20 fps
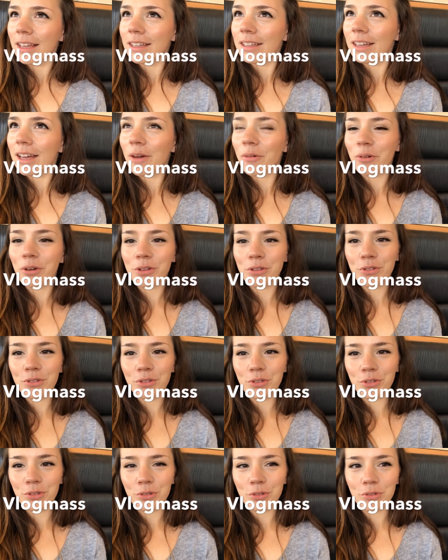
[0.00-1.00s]
I want
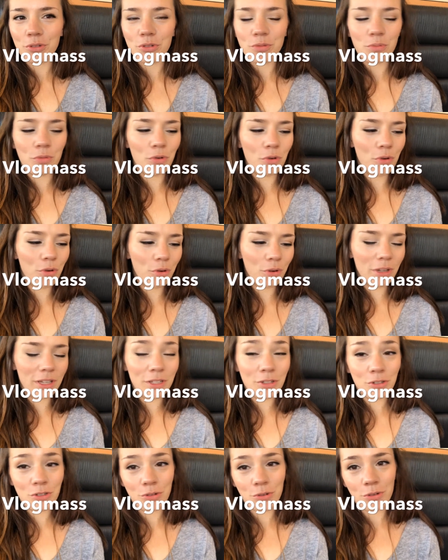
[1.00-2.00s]
to do small
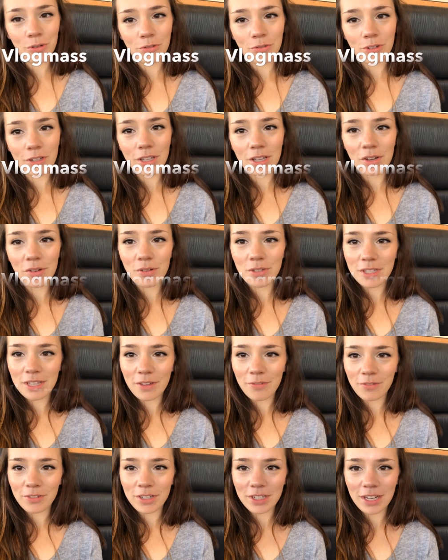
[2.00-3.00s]
and short videos
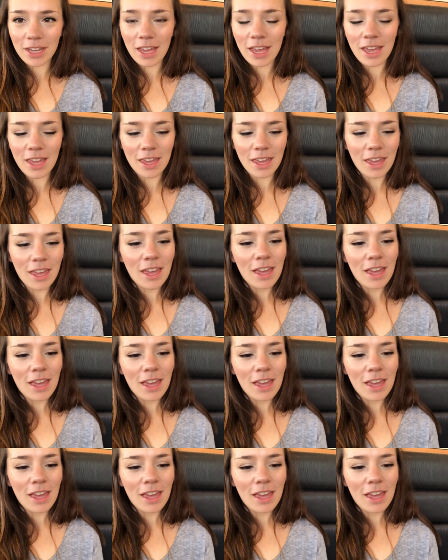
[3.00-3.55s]
every day